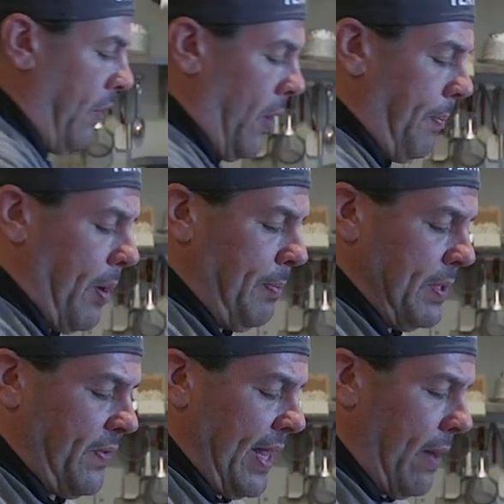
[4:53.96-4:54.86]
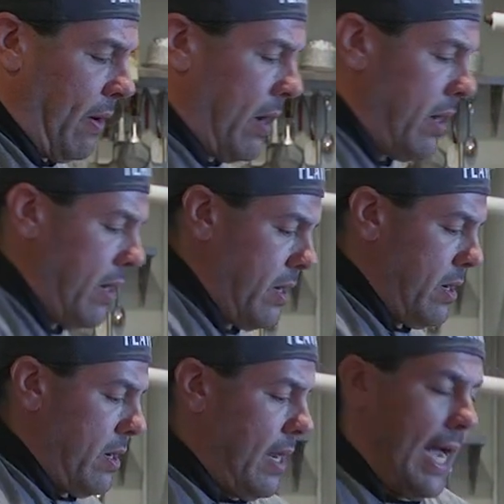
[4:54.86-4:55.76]
all-purpose flour.
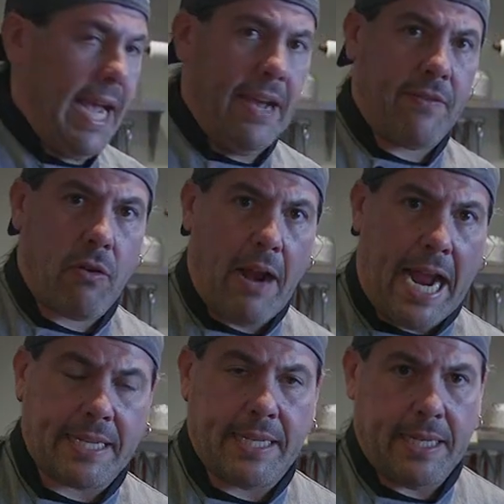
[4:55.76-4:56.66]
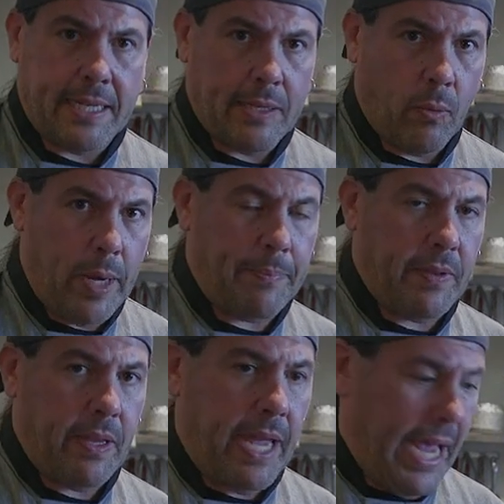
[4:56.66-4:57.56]
I have cracked
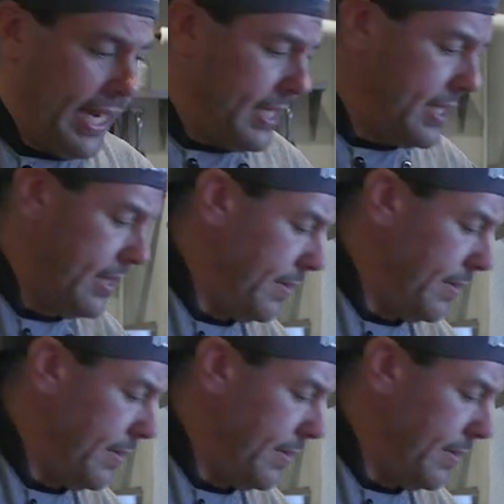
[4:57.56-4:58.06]
whipped eggs